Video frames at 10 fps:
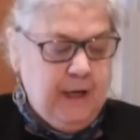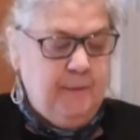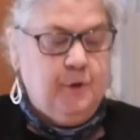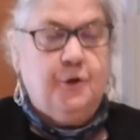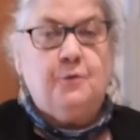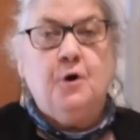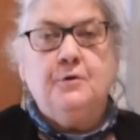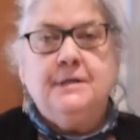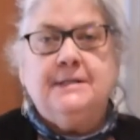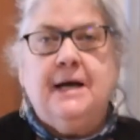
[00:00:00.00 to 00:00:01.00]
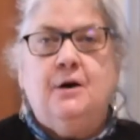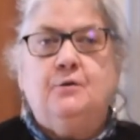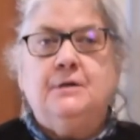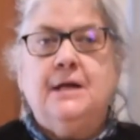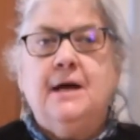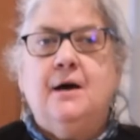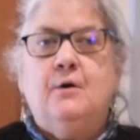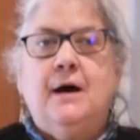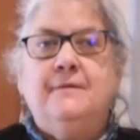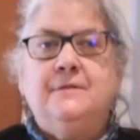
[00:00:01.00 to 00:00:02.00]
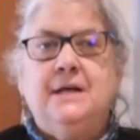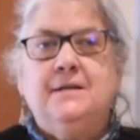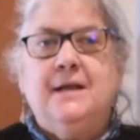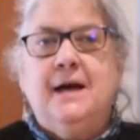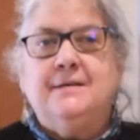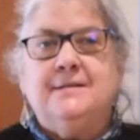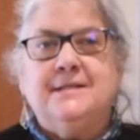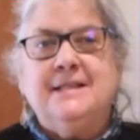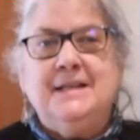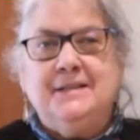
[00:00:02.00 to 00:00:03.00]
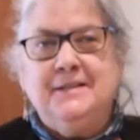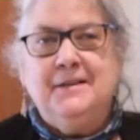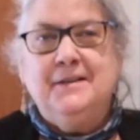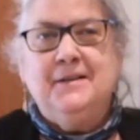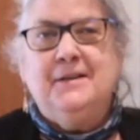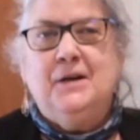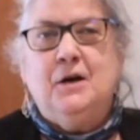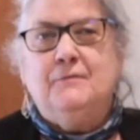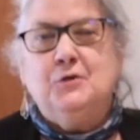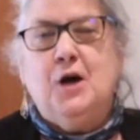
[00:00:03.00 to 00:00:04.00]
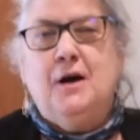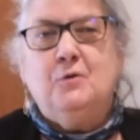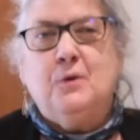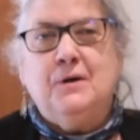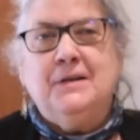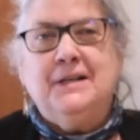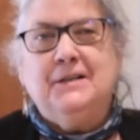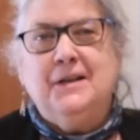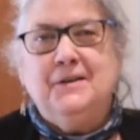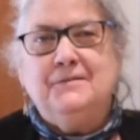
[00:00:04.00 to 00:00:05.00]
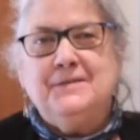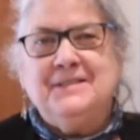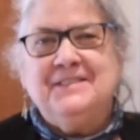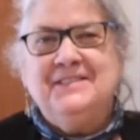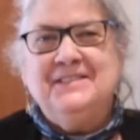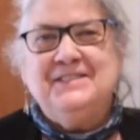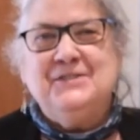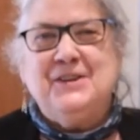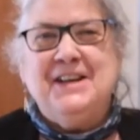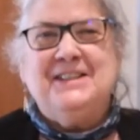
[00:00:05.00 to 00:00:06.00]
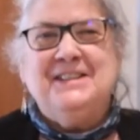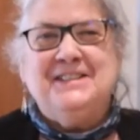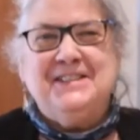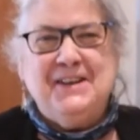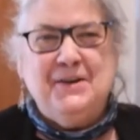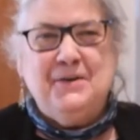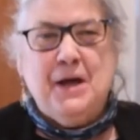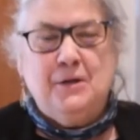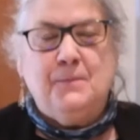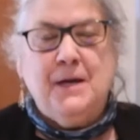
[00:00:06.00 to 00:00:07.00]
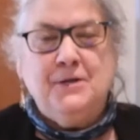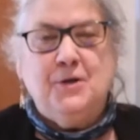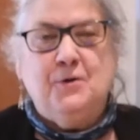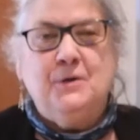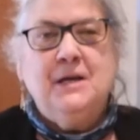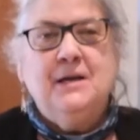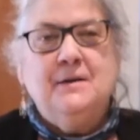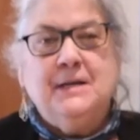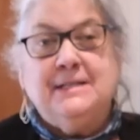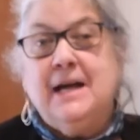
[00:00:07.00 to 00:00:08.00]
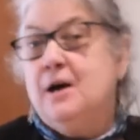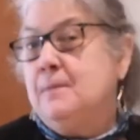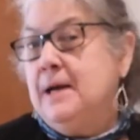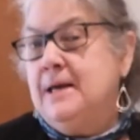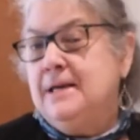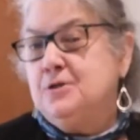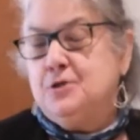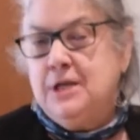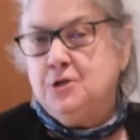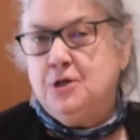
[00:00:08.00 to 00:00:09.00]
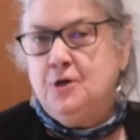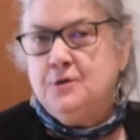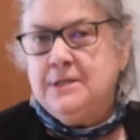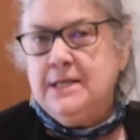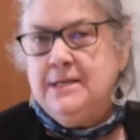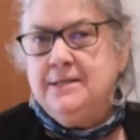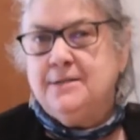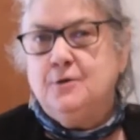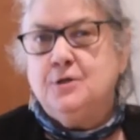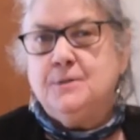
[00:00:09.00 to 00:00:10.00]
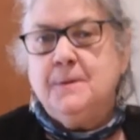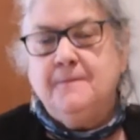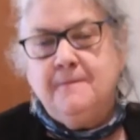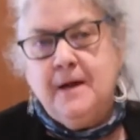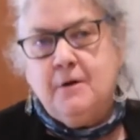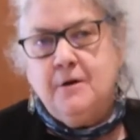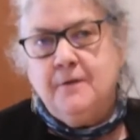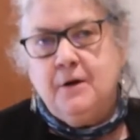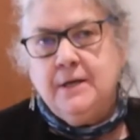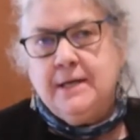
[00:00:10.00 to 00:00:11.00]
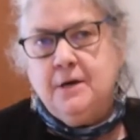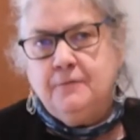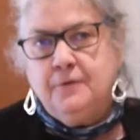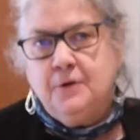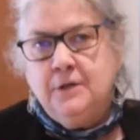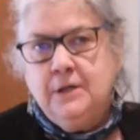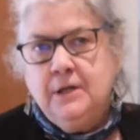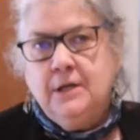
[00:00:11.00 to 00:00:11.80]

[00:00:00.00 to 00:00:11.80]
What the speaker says: I'm going to throw this out. Now I've done that sin of not wearing gloves to cut this jalapeno, because now my hands are touching those seeds, so just be very, very careful.